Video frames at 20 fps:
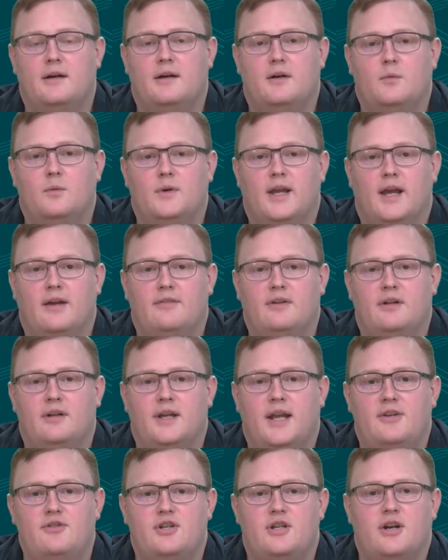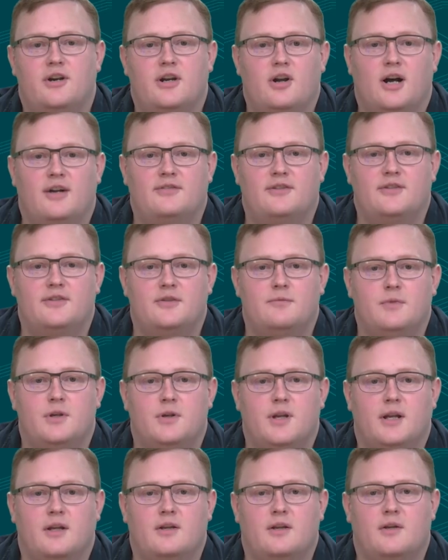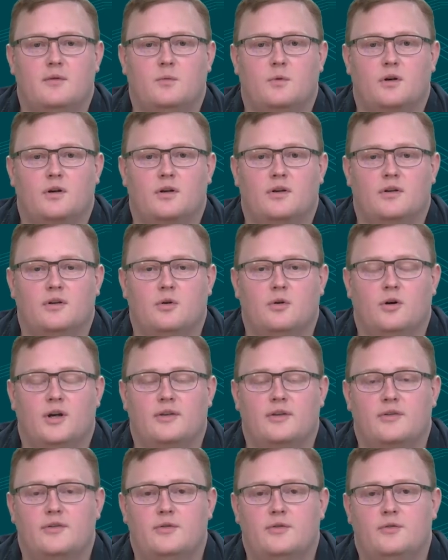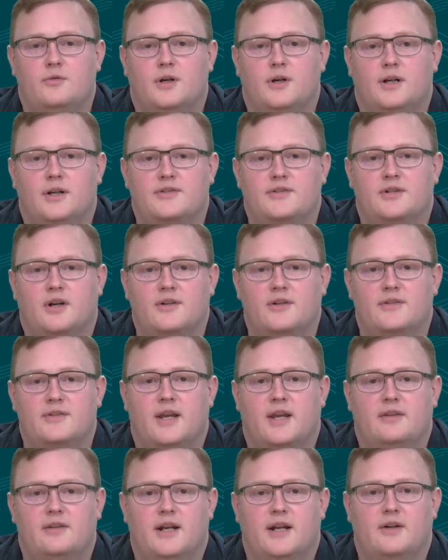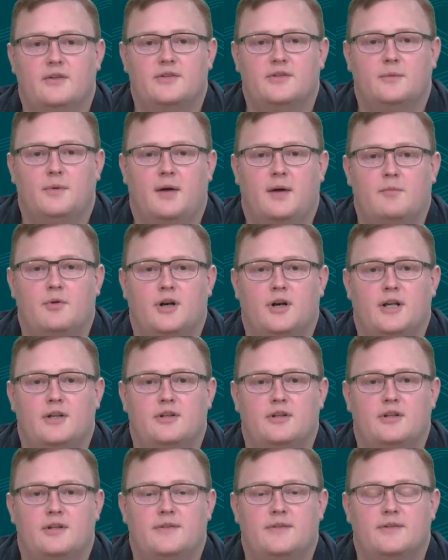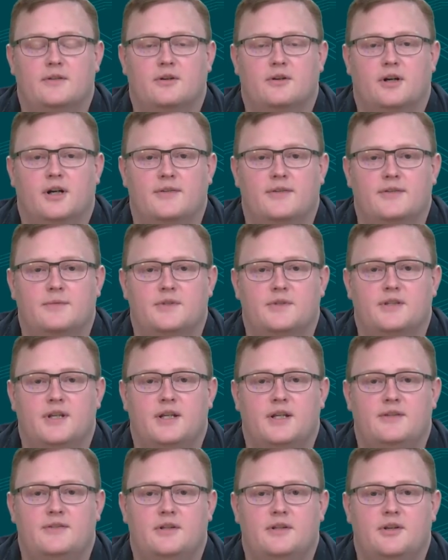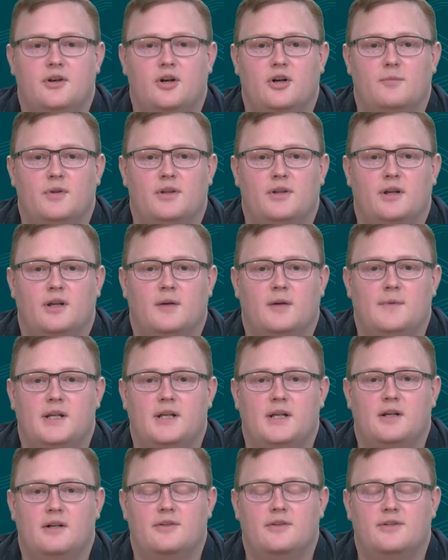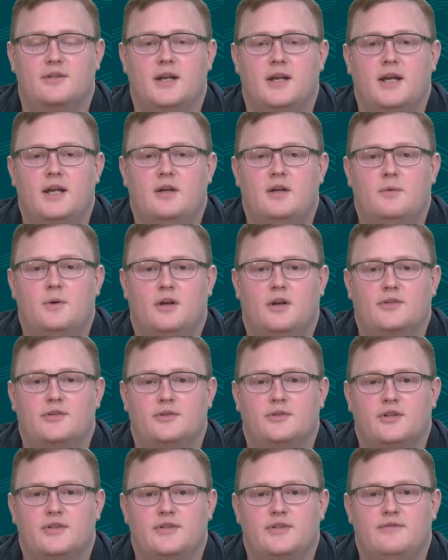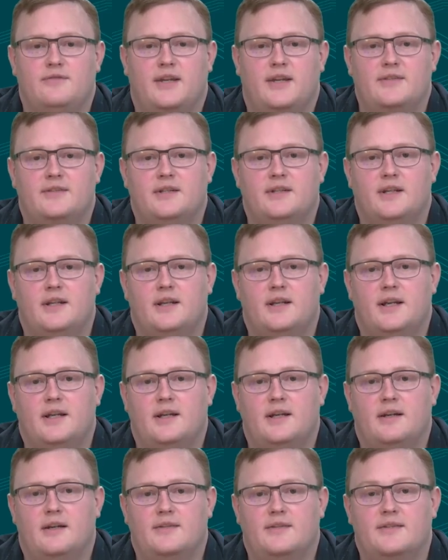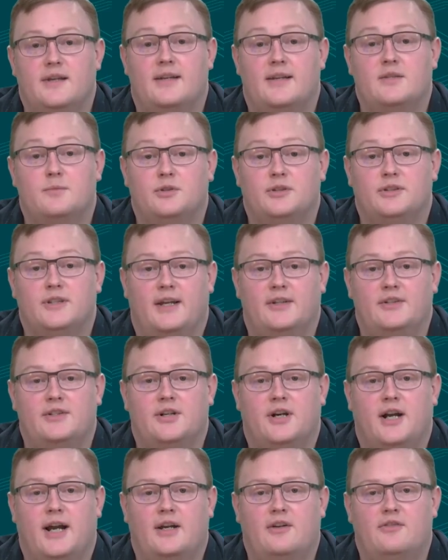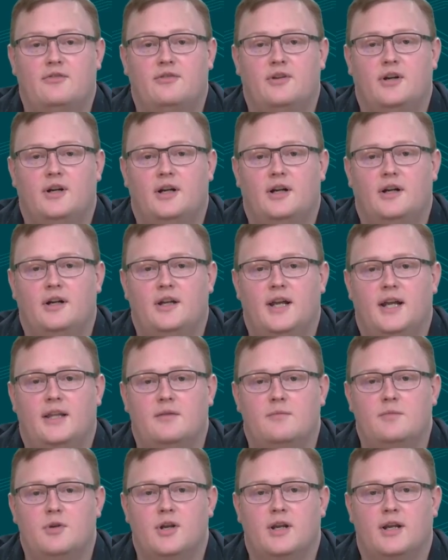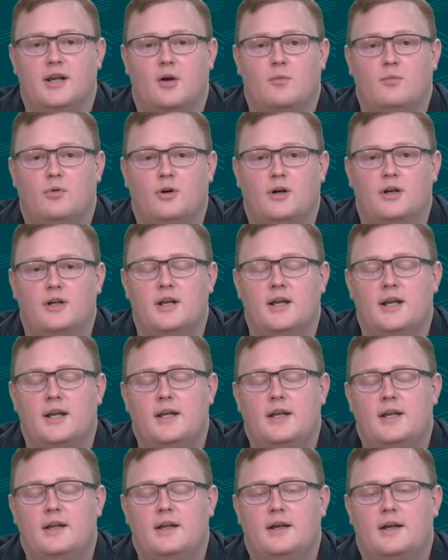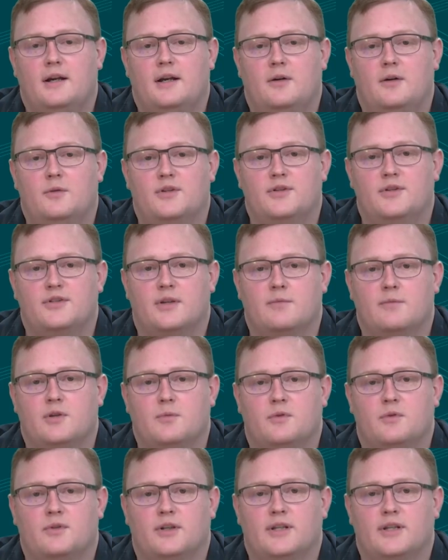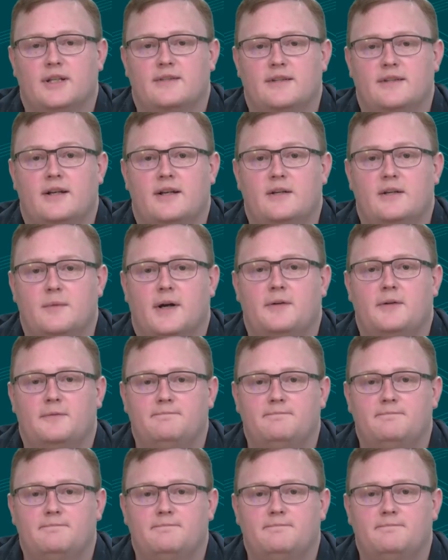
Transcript: we have an engineering office in Munich, and we're going to start scaling out some operations across some cities in Europe in the coming years. We also just invested in a sizable test track at the Munich airport, which is something we're really excited about.